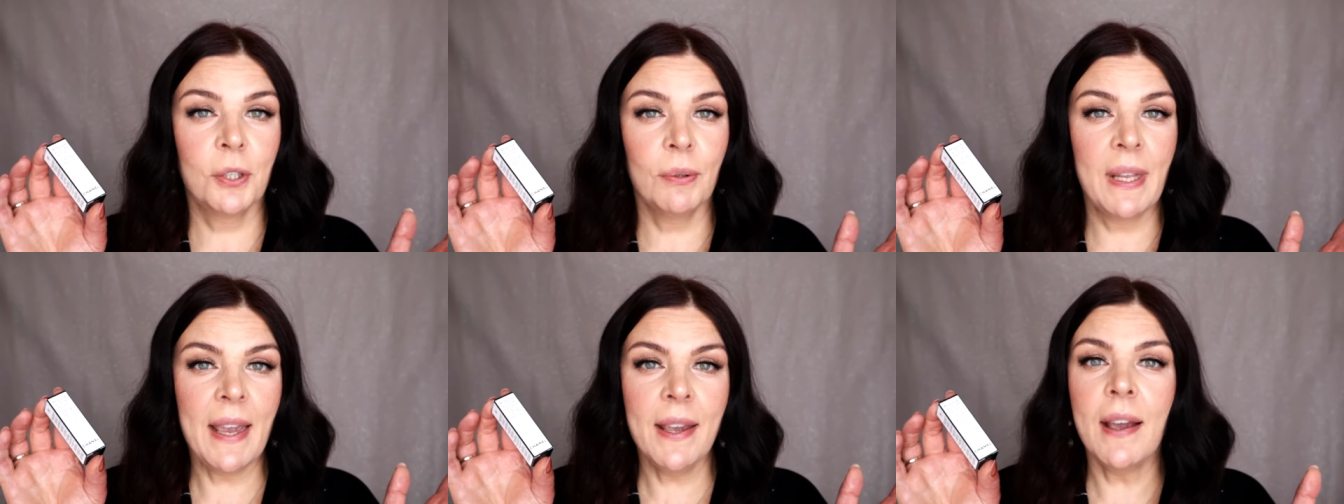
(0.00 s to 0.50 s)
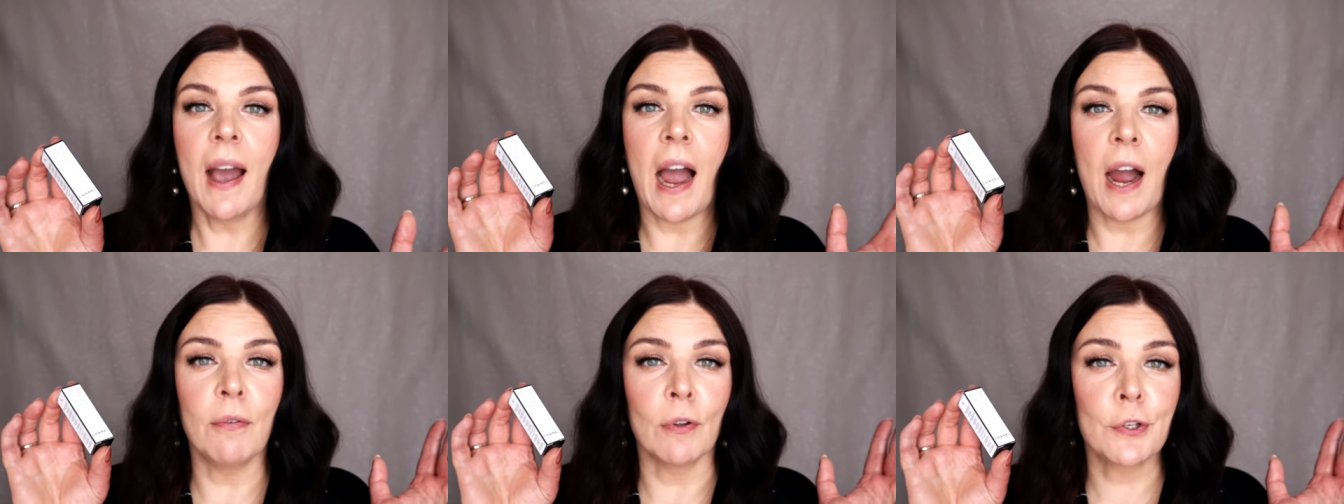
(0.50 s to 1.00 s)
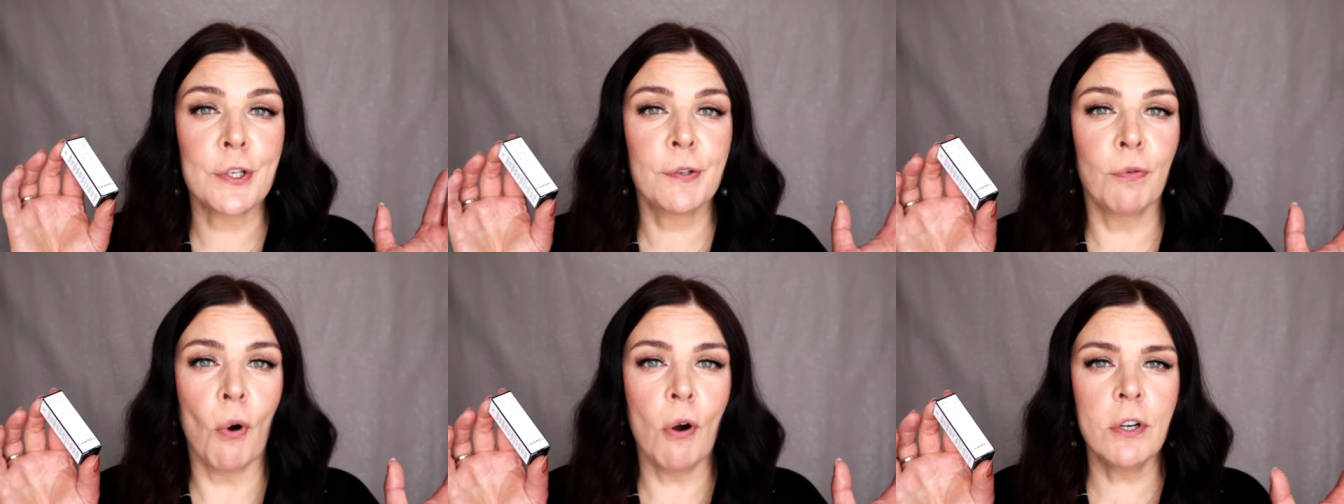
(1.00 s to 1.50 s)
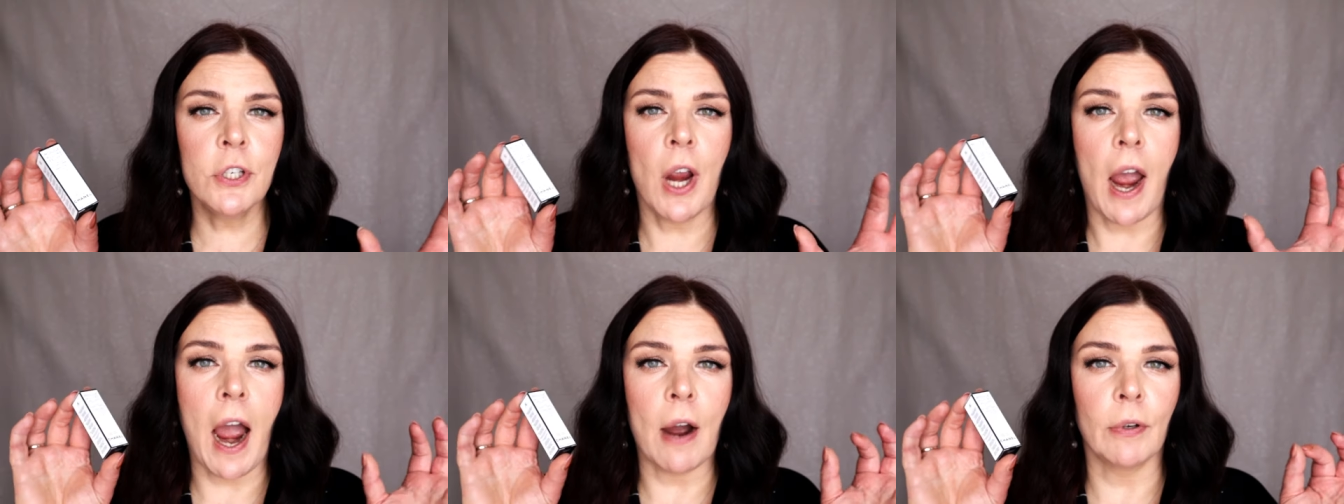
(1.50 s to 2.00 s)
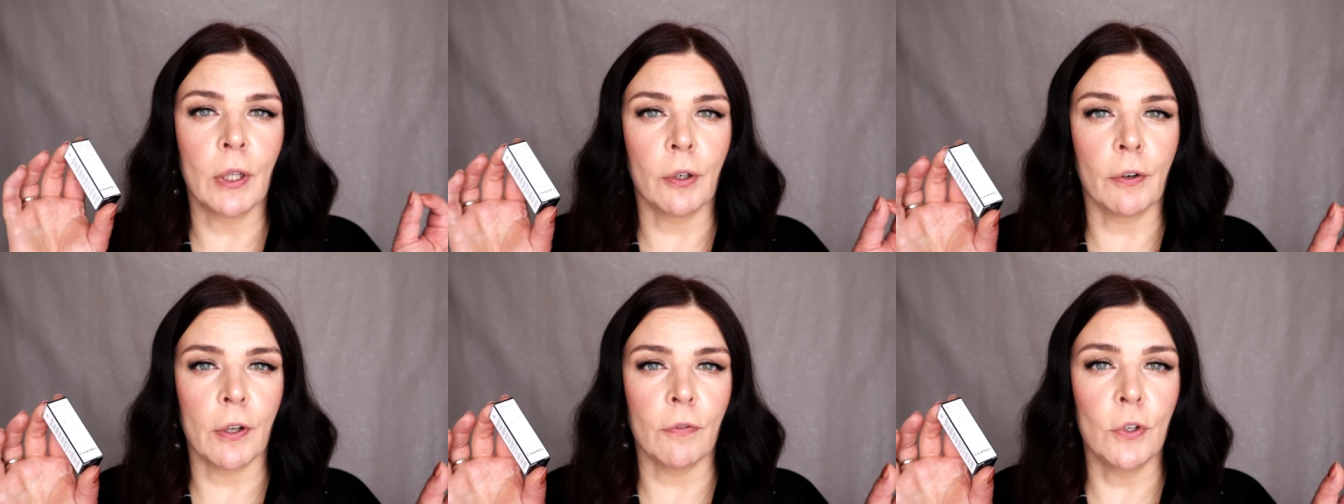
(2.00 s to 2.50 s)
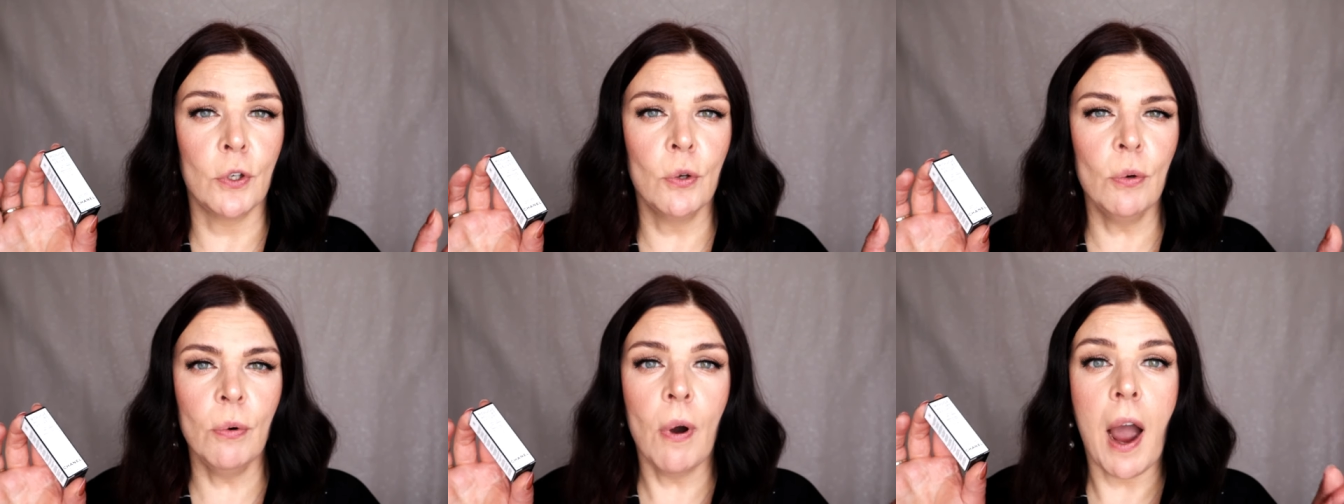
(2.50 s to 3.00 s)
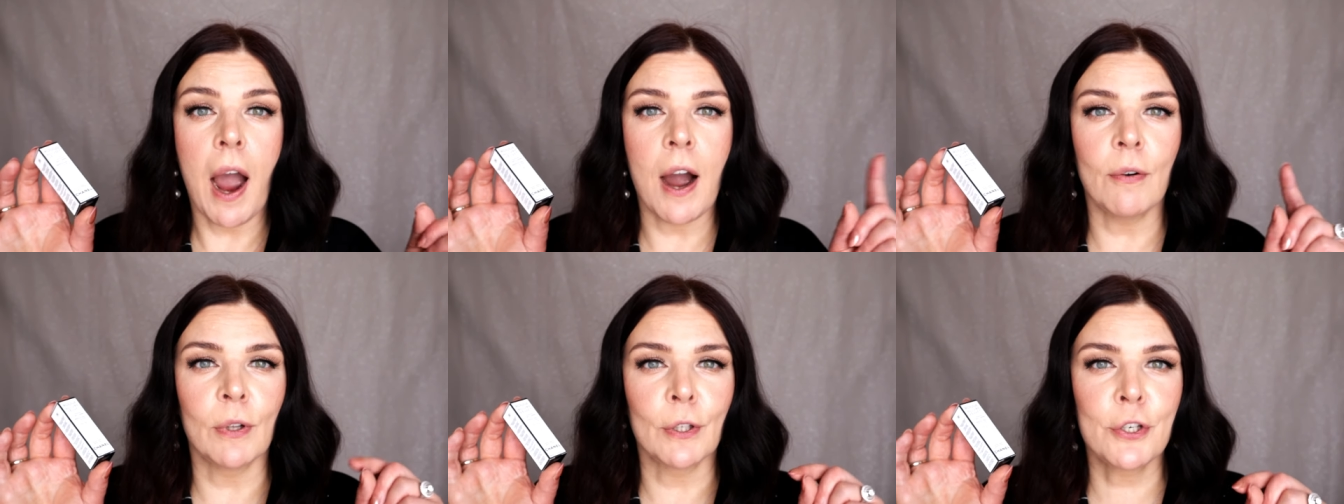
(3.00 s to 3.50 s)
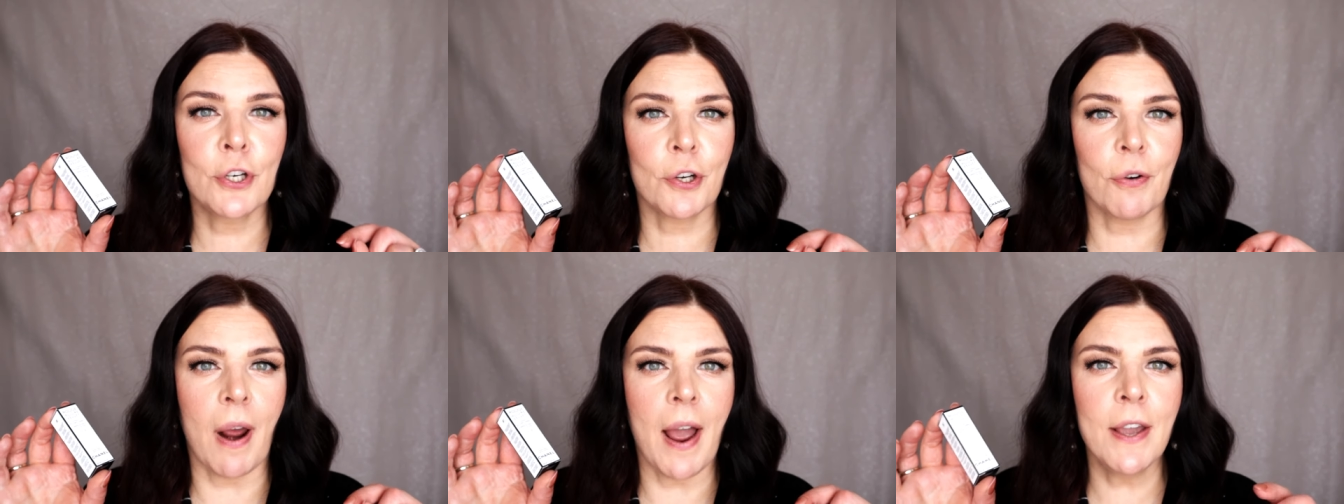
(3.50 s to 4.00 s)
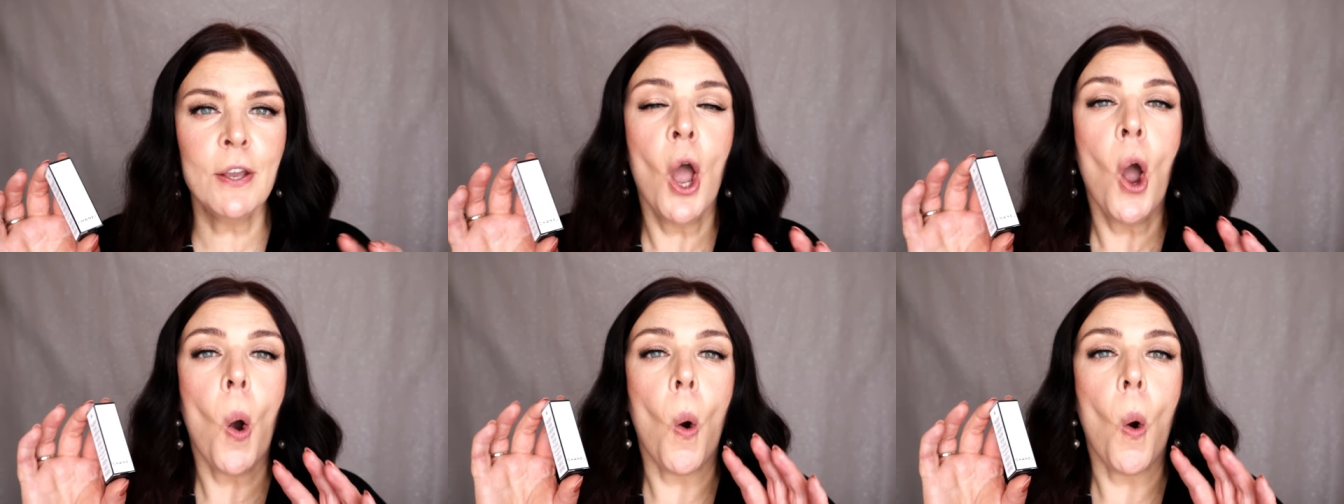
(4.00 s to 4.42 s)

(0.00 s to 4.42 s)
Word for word: Today I will swatch, I will review, I will try